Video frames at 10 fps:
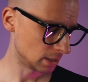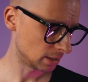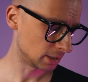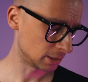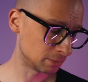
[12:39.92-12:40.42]

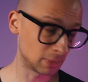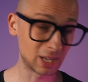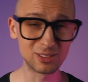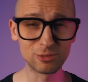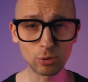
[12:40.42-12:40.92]

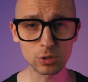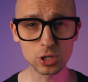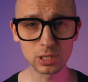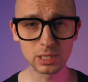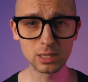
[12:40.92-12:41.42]

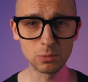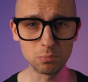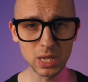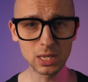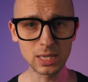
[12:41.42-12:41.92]
Unfortunately, the
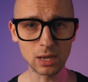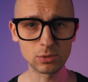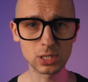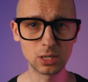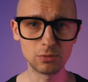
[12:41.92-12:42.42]
big
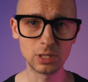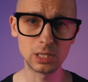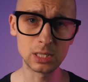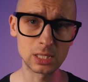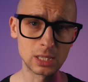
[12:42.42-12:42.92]
downside of it
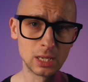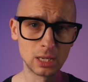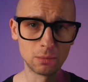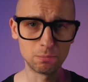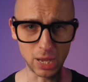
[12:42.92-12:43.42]
is
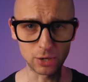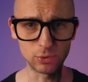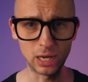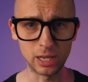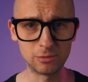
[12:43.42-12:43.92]

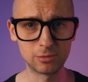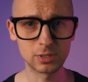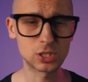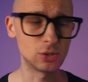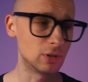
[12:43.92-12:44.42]
battery life.
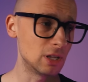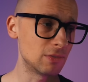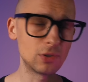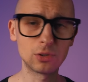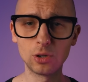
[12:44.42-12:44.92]
So
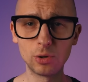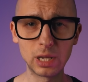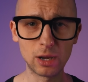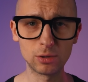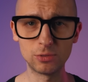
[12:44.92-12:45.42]
if you're
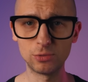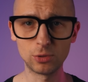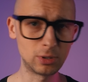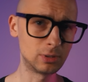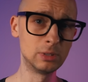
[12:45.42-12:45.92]
going out
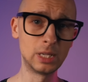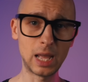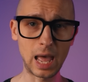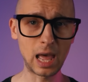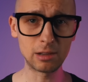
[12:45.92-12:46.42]
for
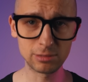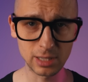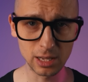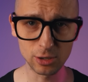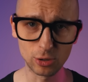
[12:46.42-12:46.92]
a half
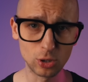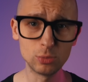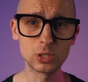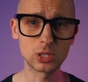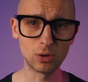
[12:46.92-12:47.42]
day or
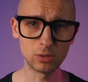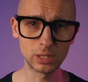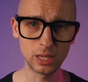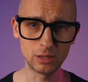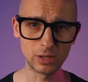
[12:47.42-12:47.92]
almost all
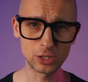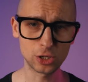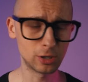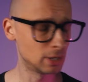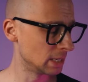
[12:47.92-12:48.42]
day
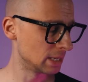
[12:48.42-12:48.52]
adventure,